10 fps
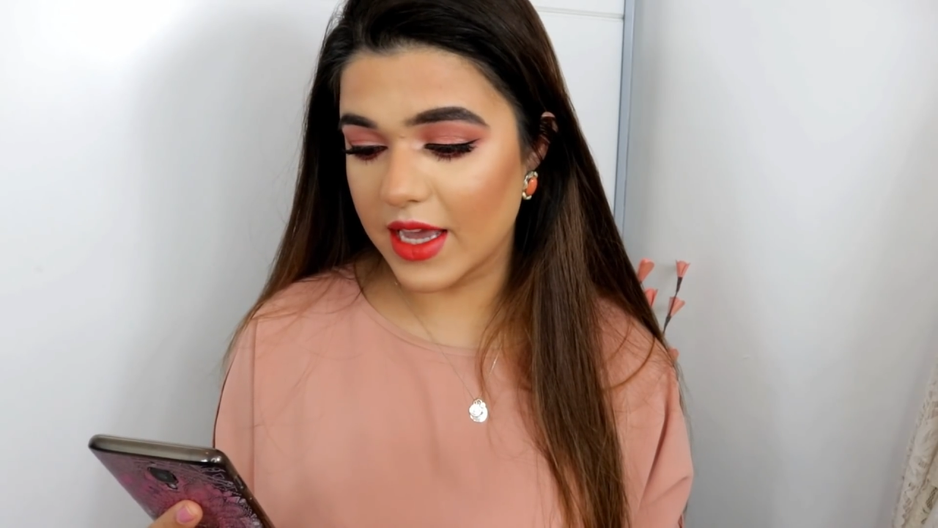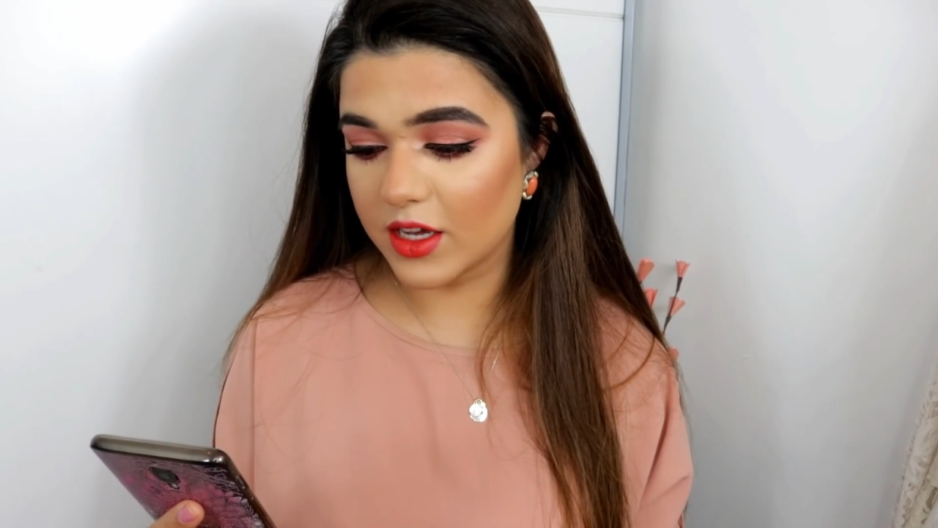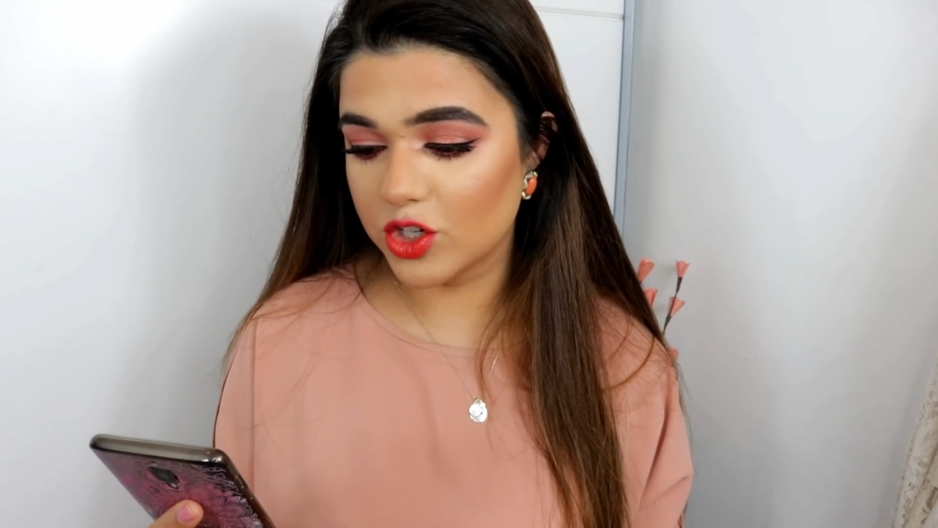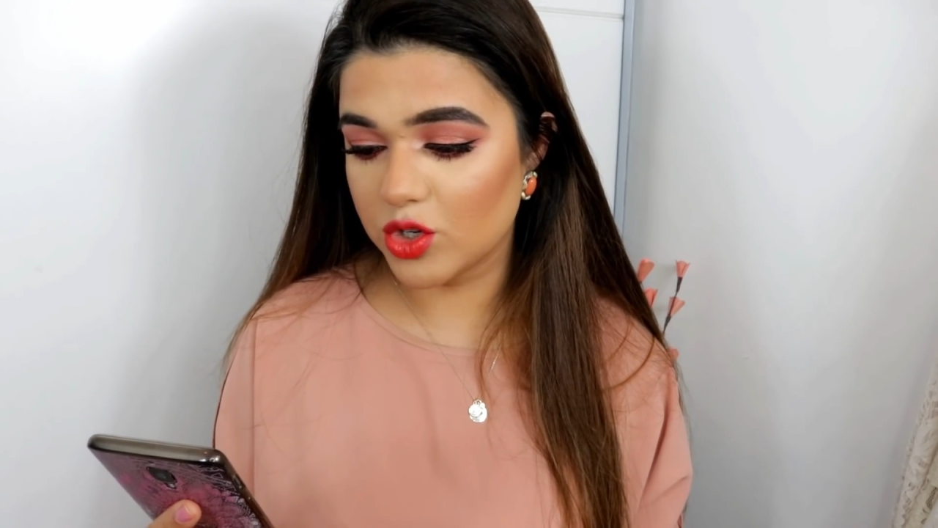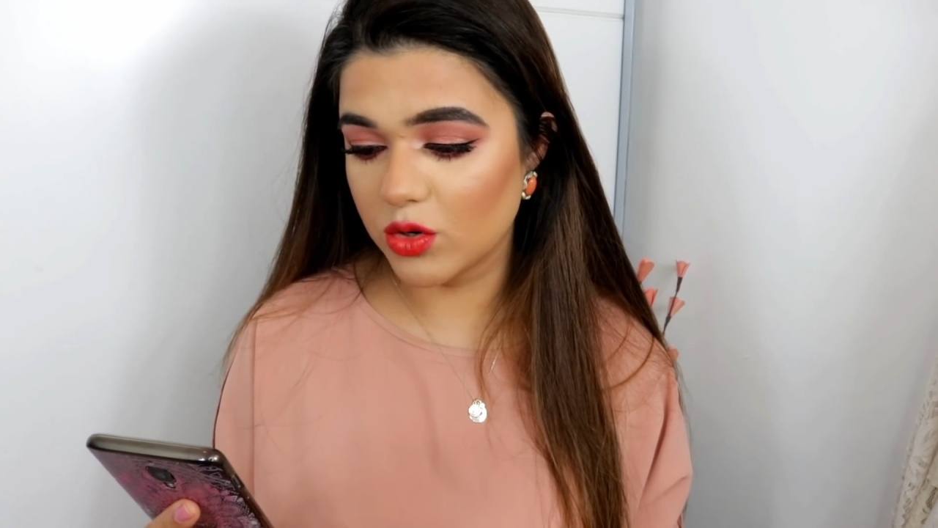a
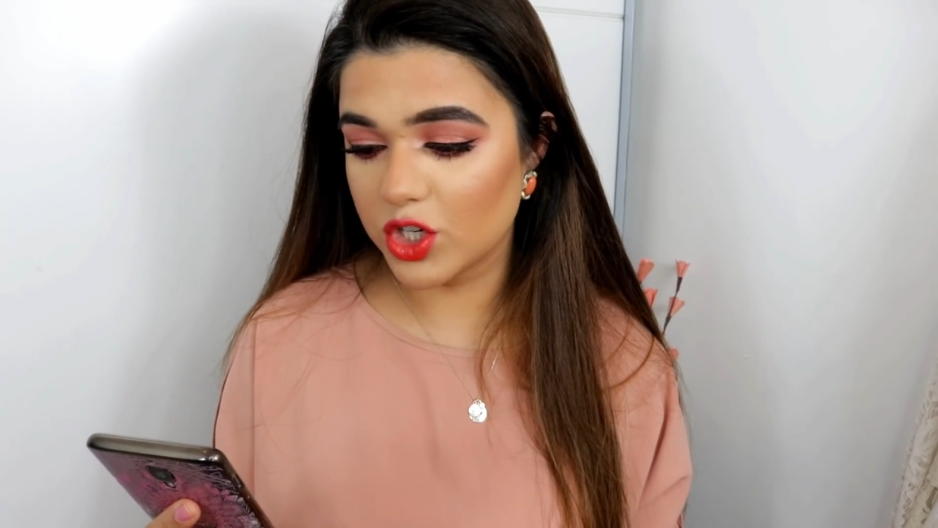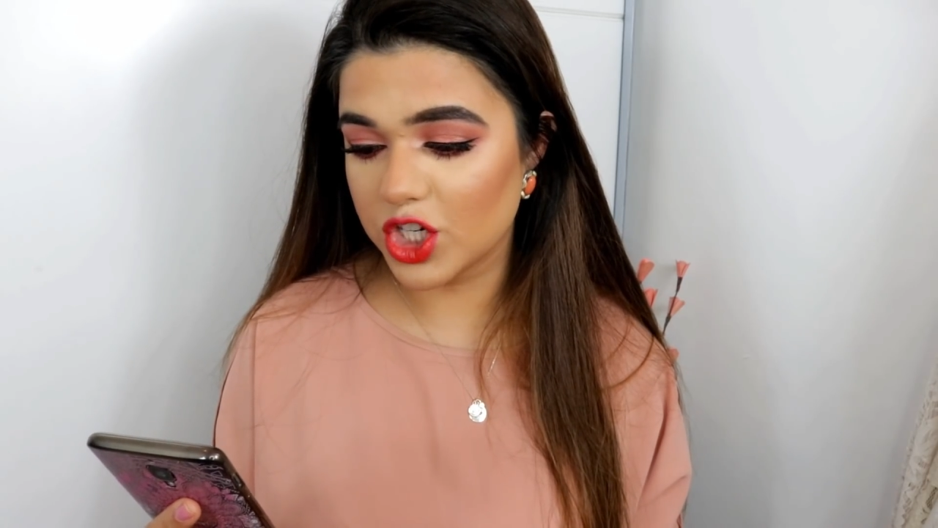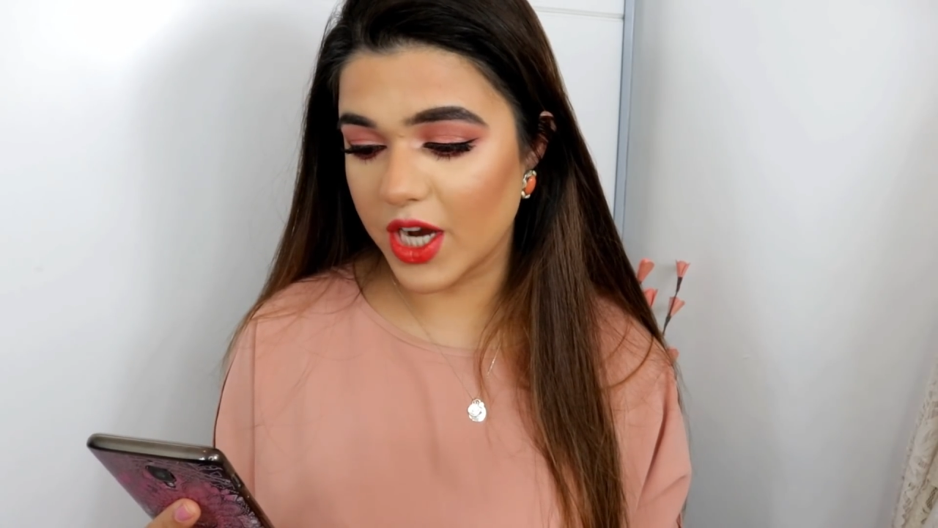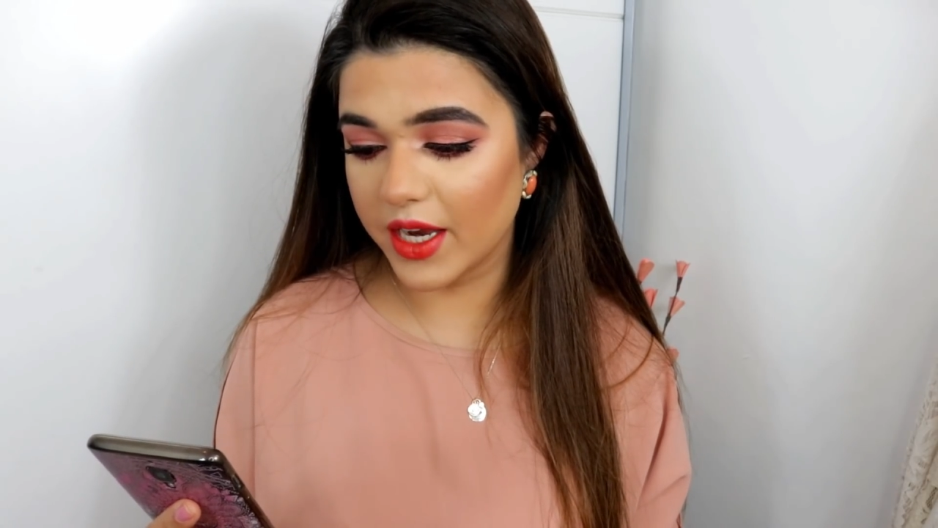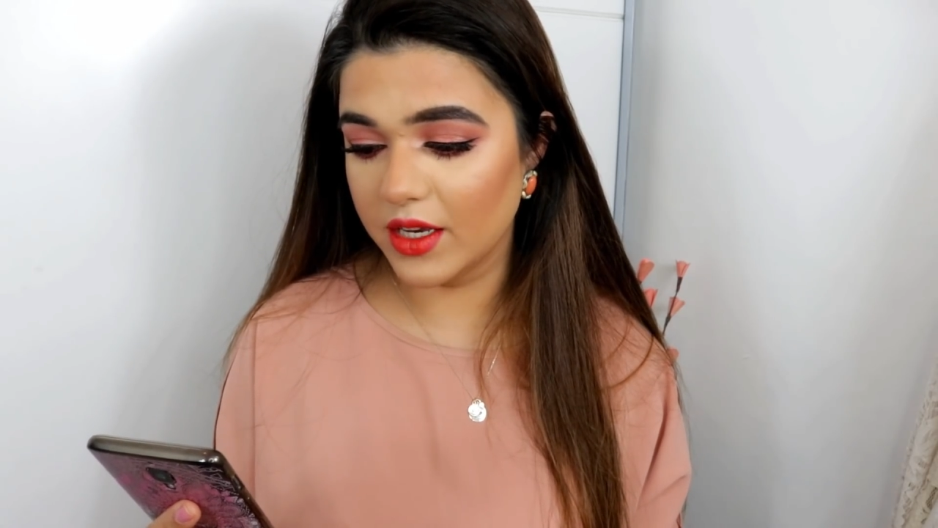controlled
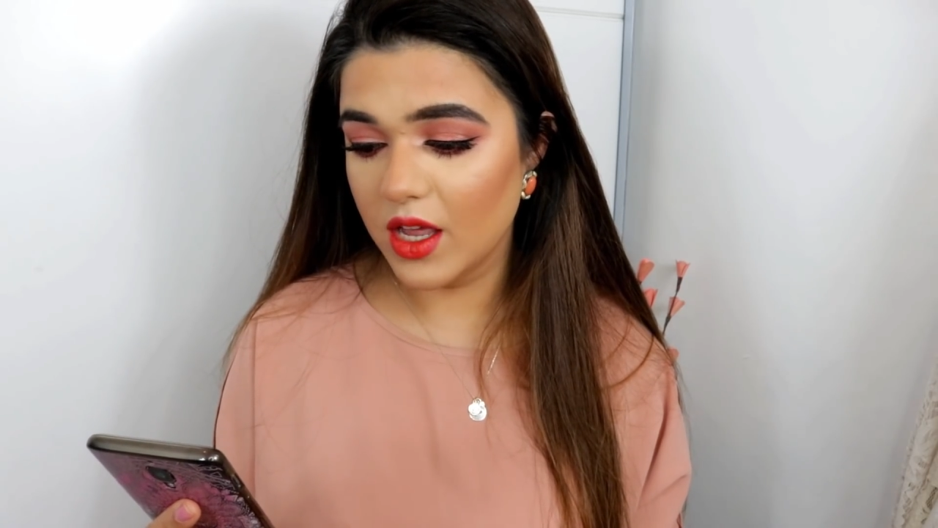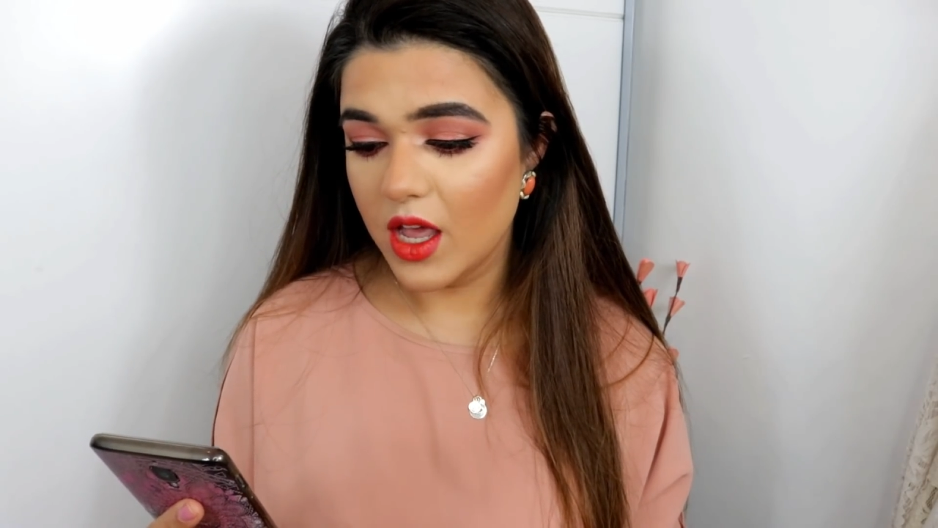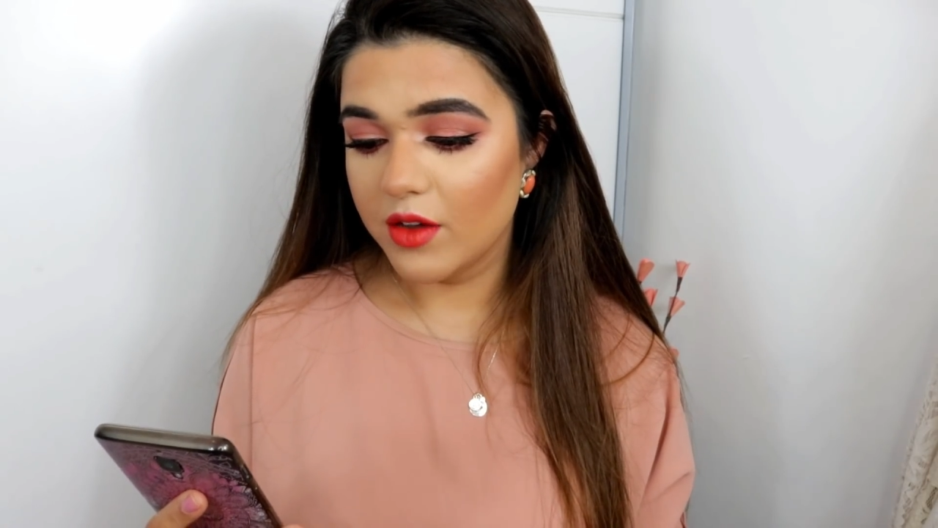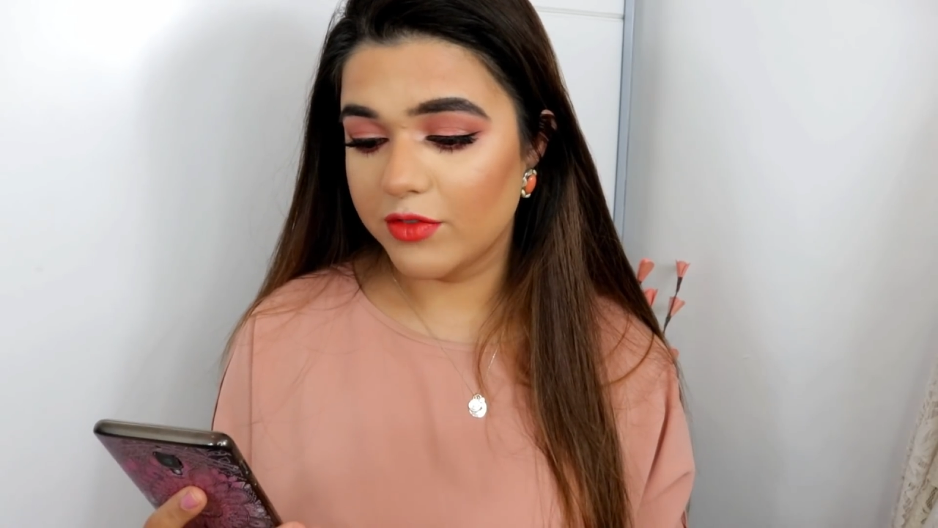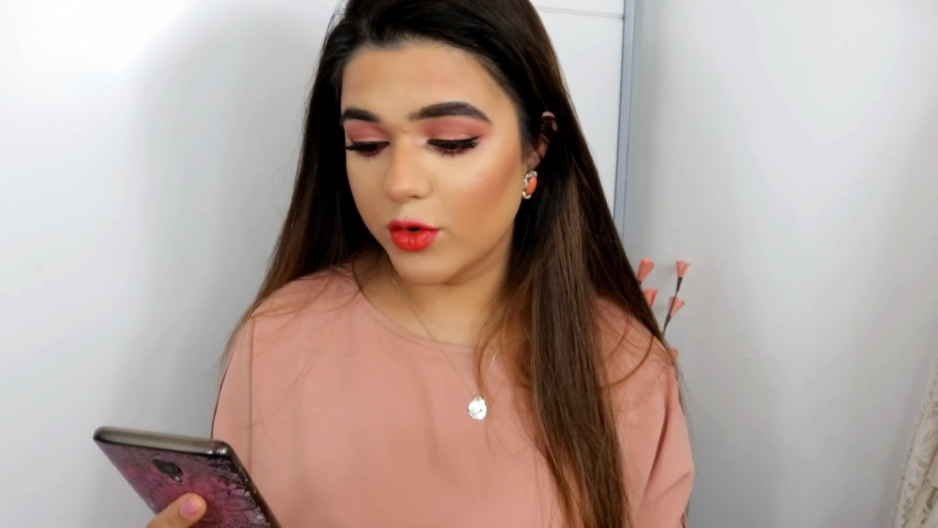shine
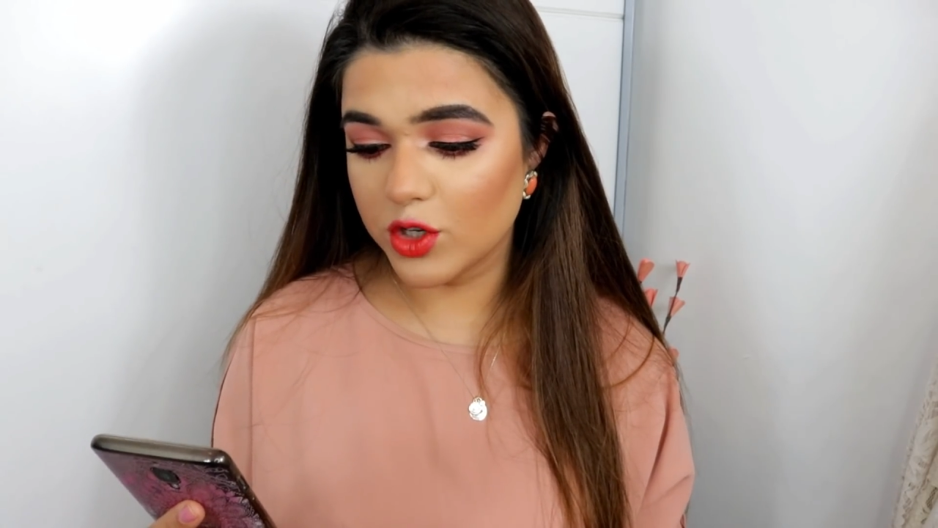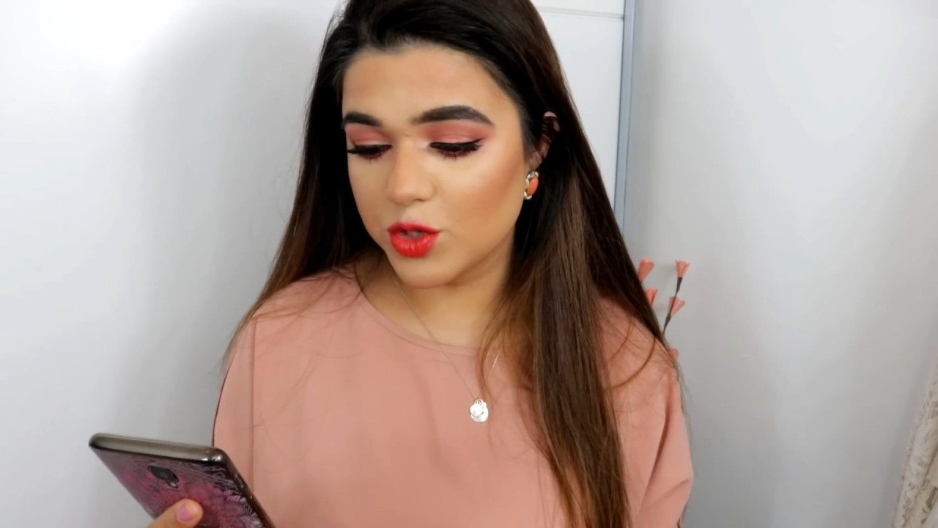for